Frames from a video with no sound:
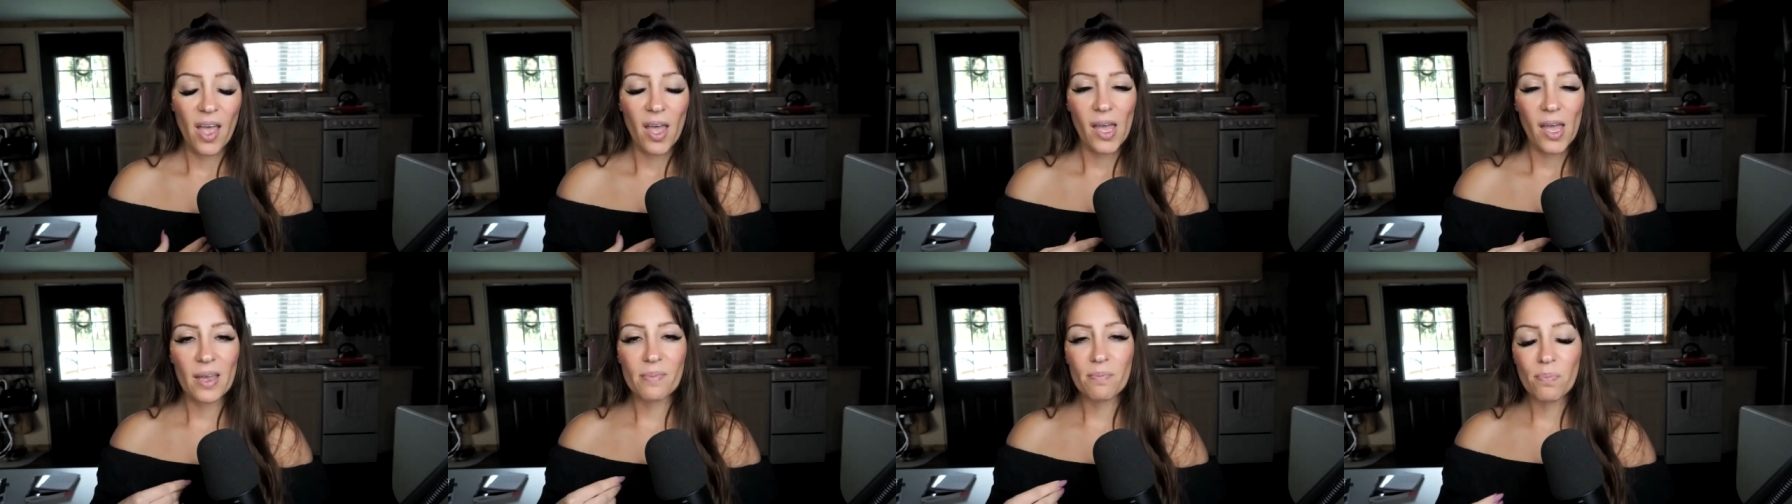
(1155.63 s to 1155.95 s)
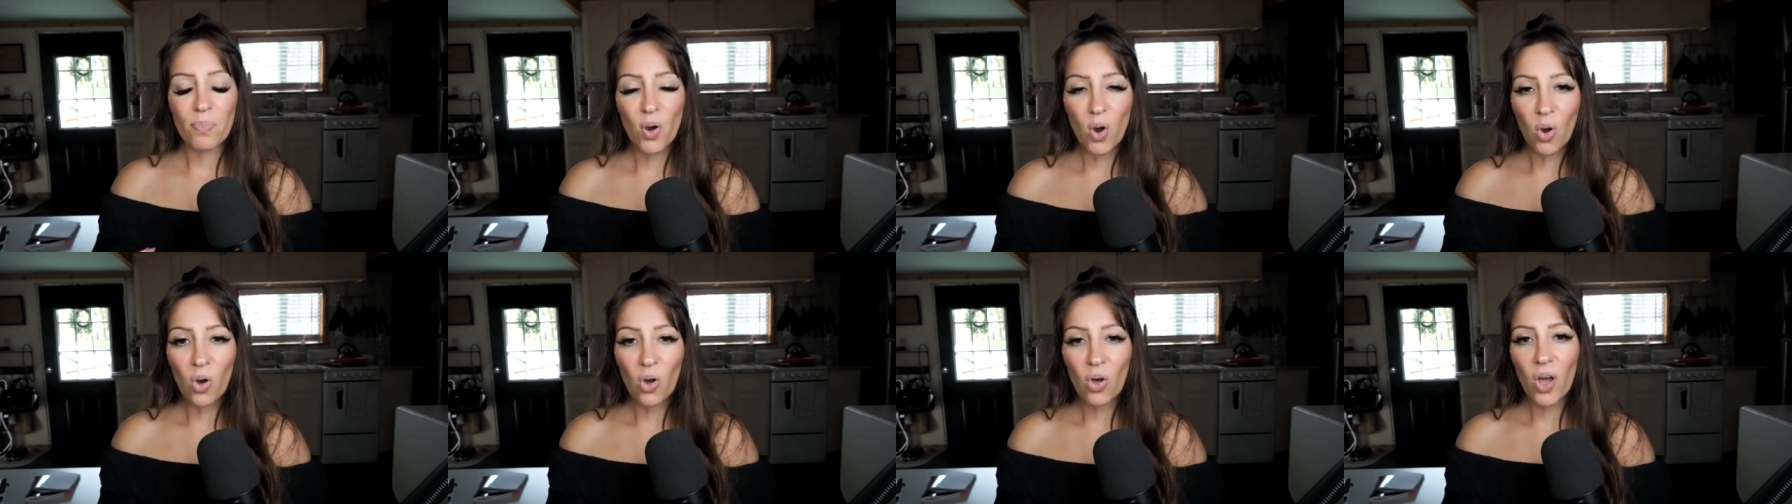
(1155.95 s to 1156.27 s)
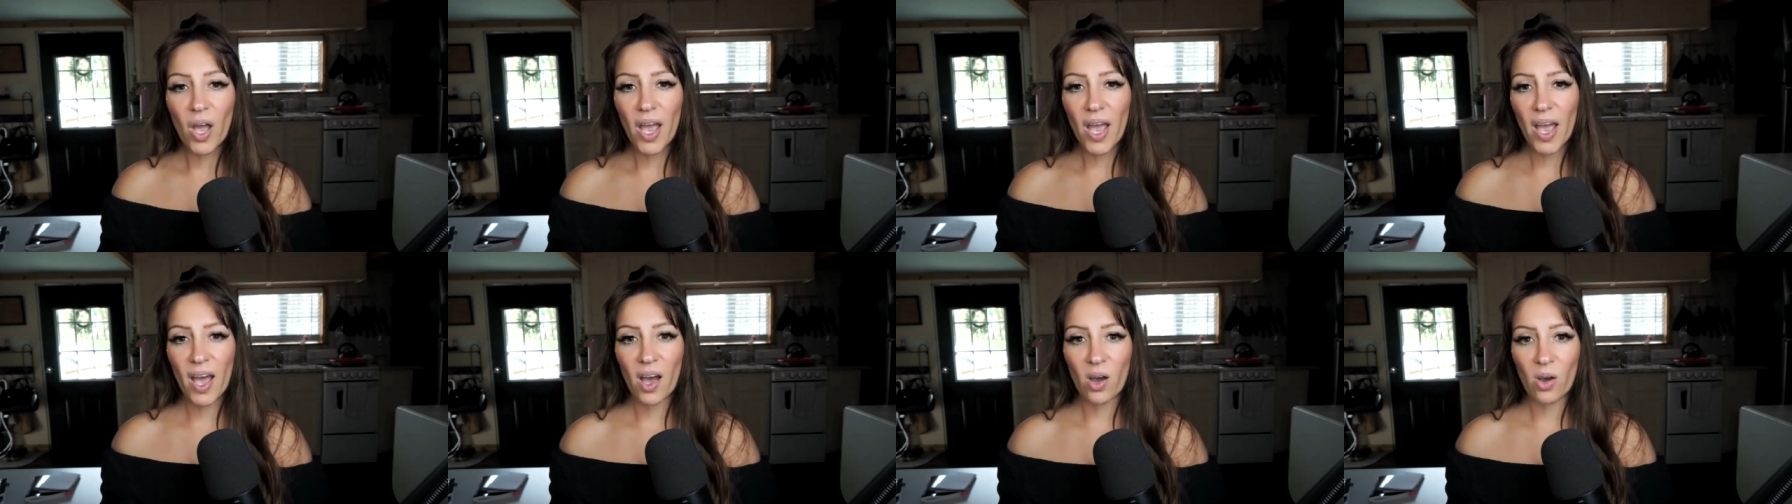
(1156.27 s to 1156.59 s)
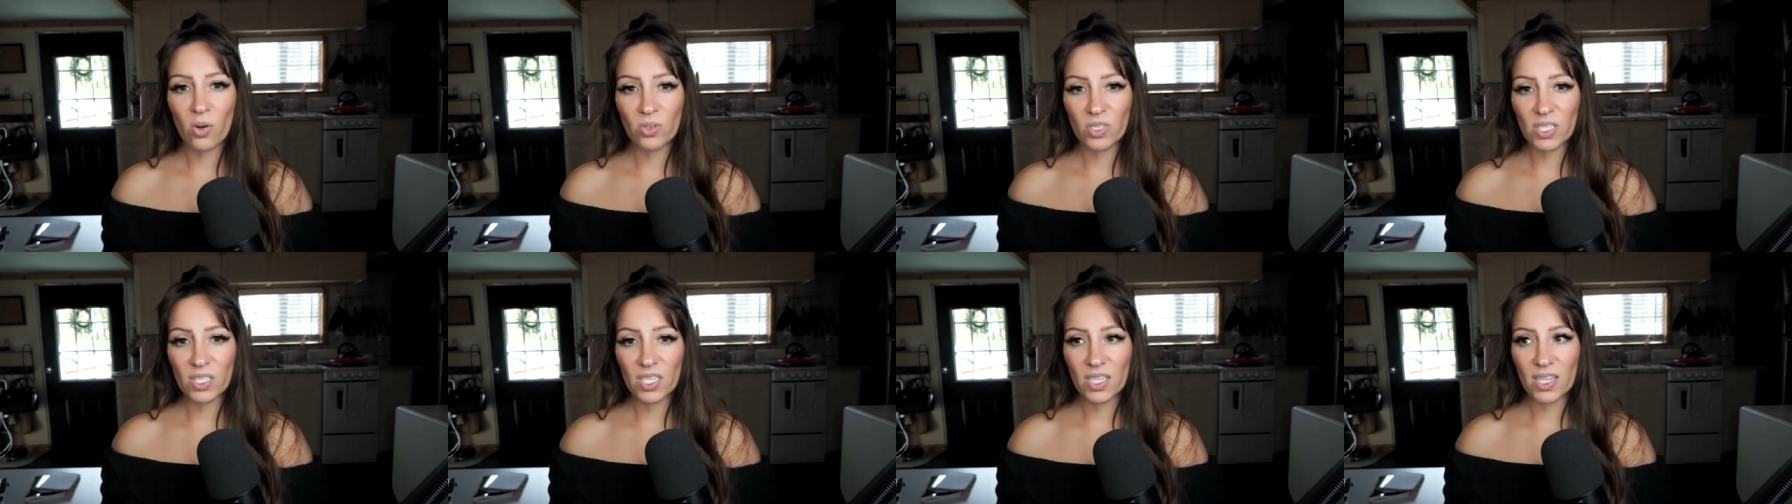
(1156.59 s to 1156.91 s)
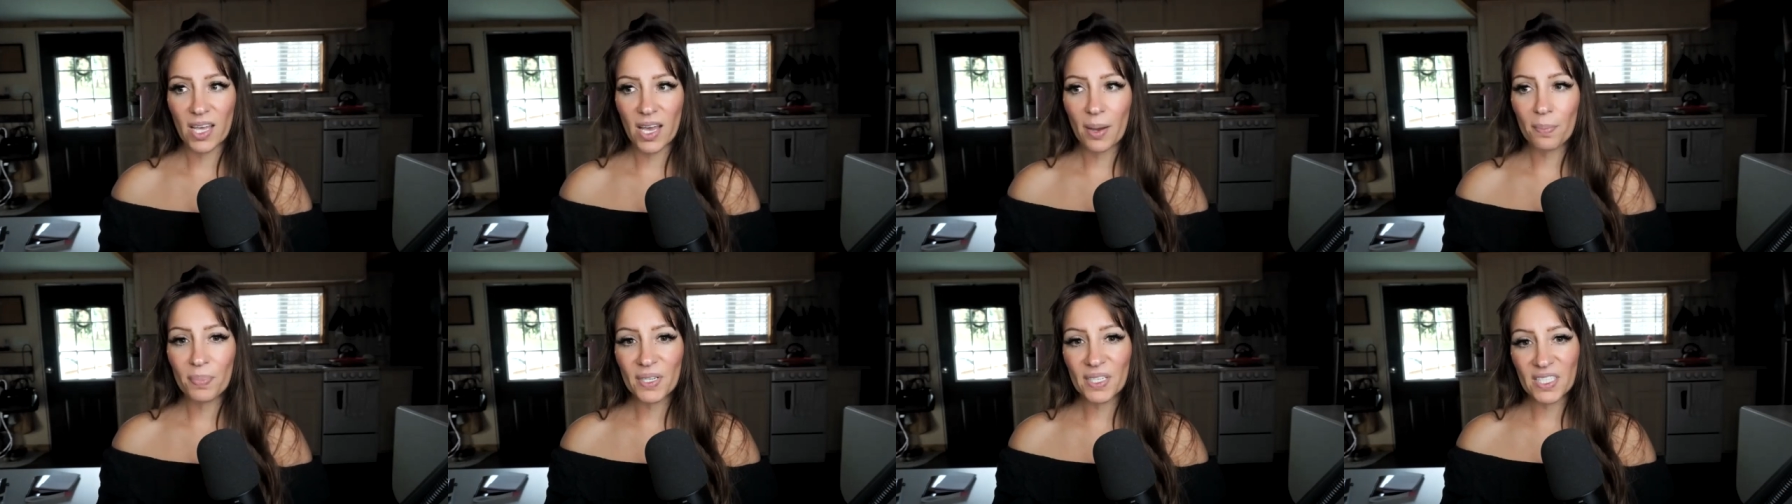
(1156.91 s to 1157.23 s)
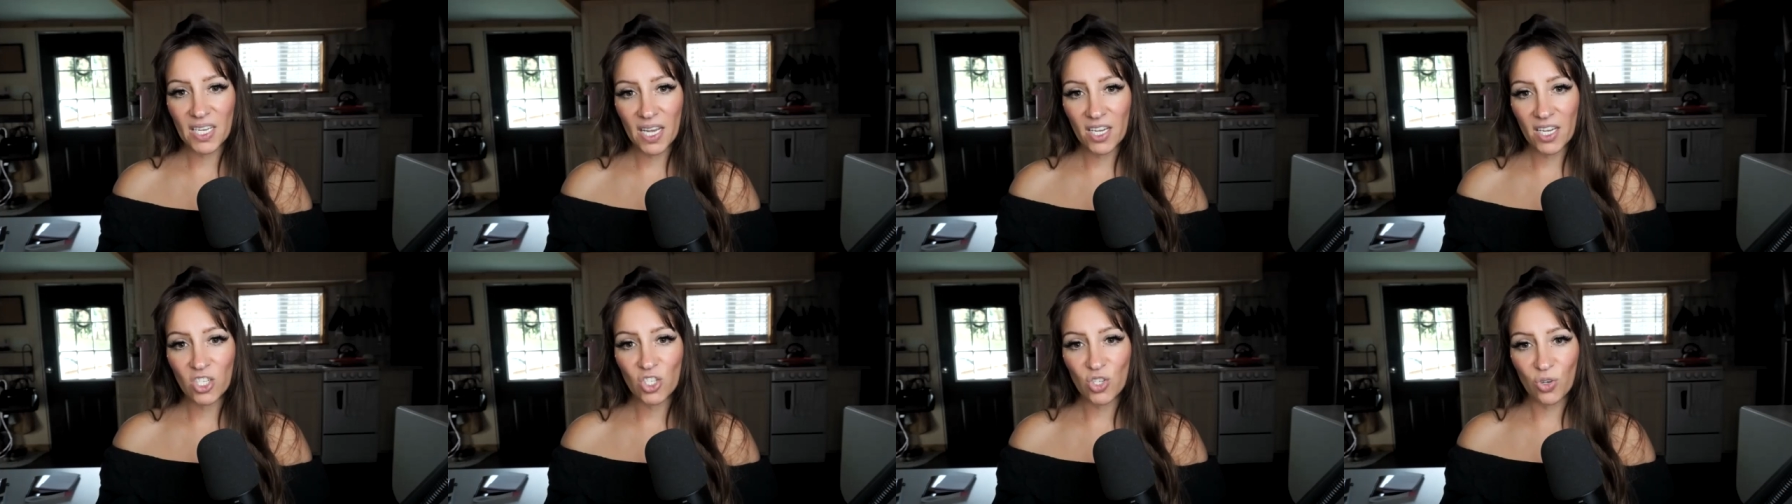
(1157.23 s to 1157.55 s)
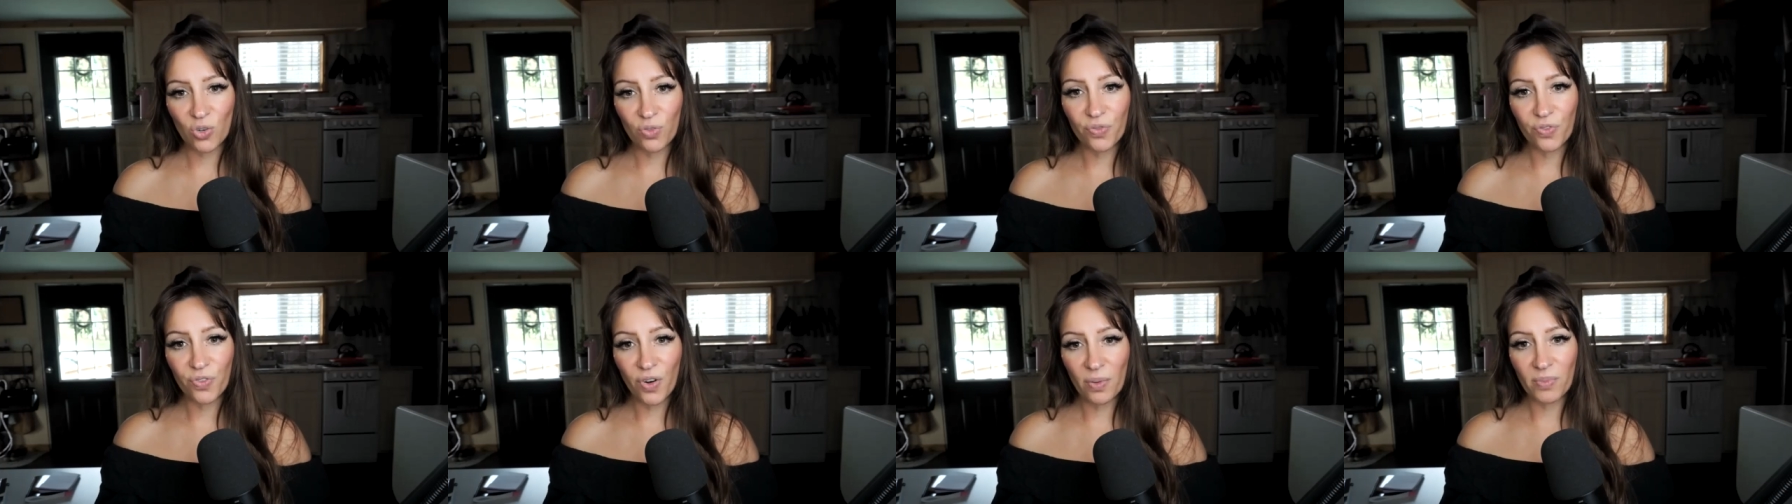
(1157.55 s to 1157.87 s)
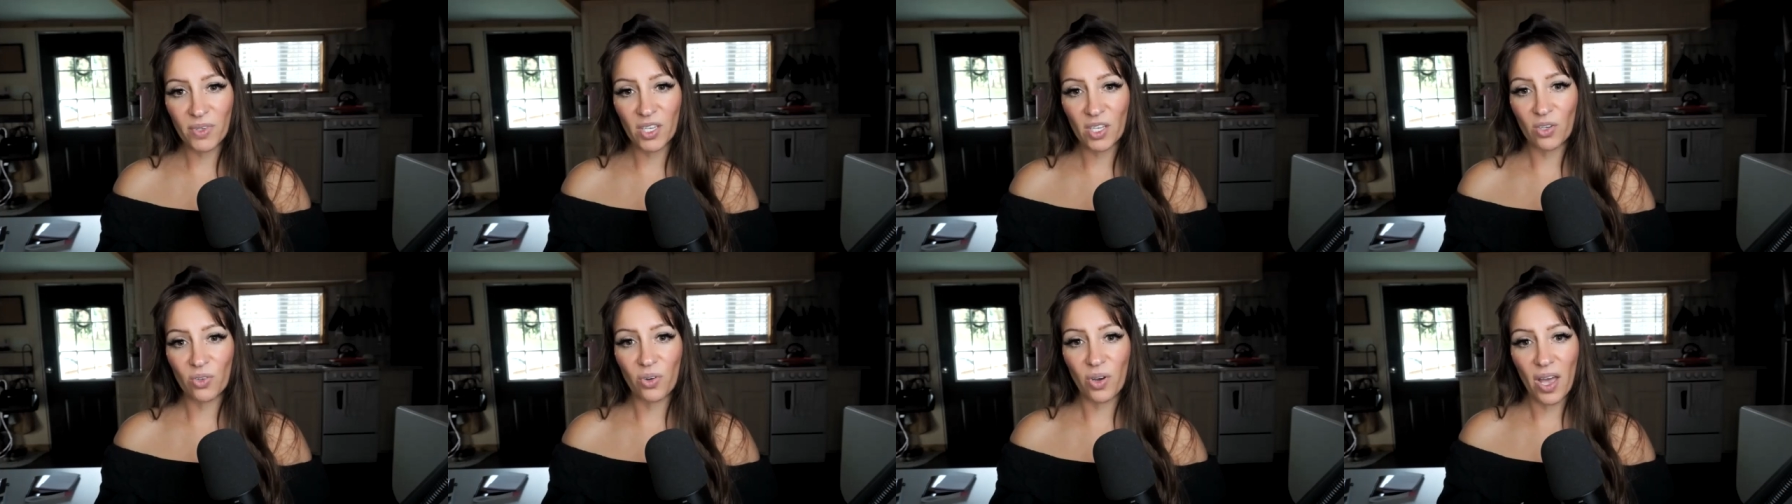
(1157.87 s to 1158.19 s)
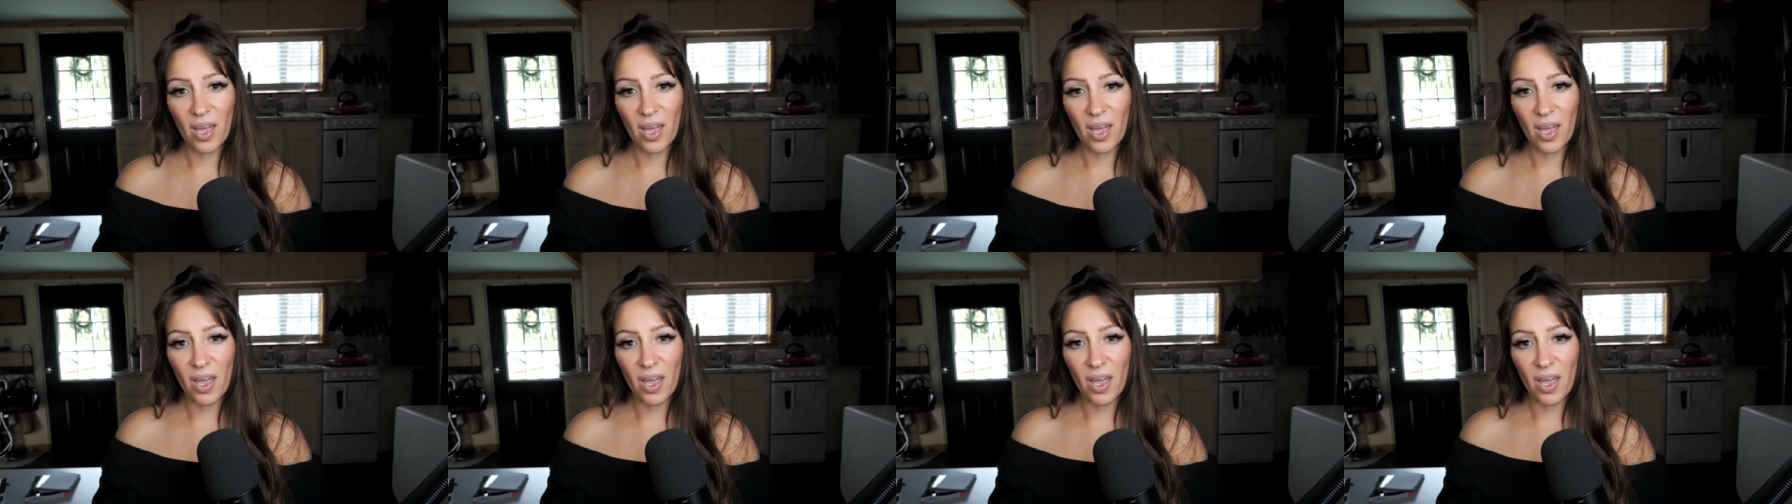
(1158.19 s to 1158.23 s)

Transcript: and pull out that potential from you